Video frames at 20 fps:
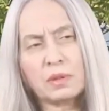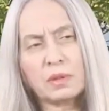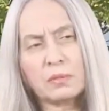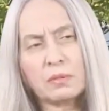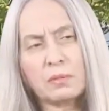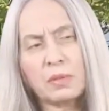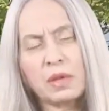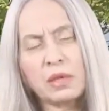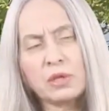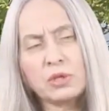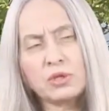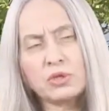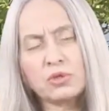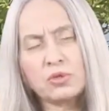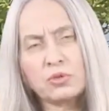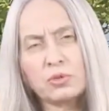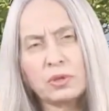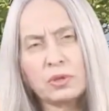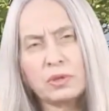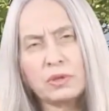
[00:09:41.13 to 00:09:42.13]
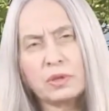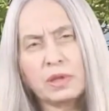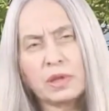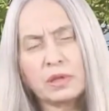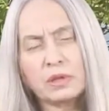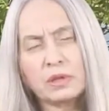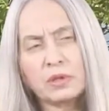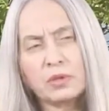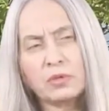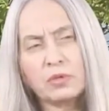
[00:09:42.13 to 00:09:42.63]
make sure
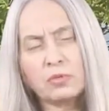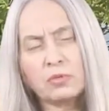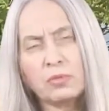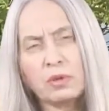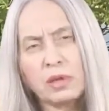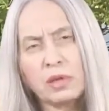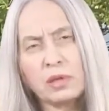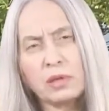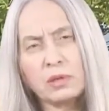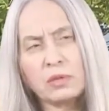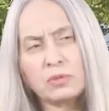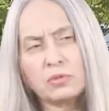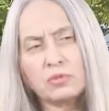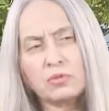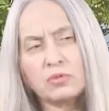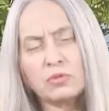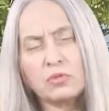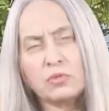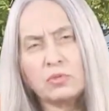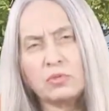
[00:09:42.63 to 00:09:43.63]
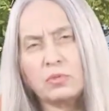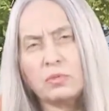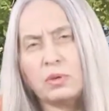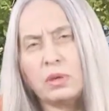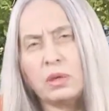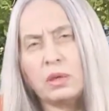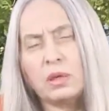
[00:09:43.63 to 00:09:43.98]
that you make room